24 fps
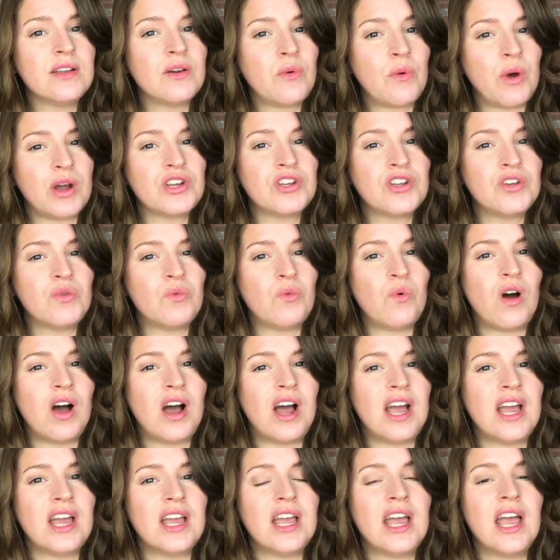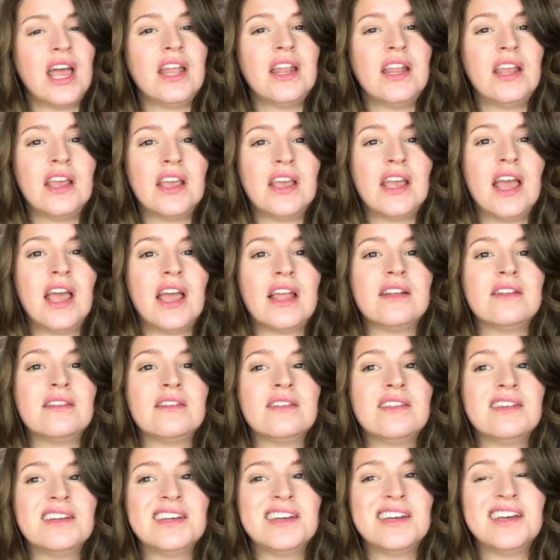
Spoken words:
the question why, and it can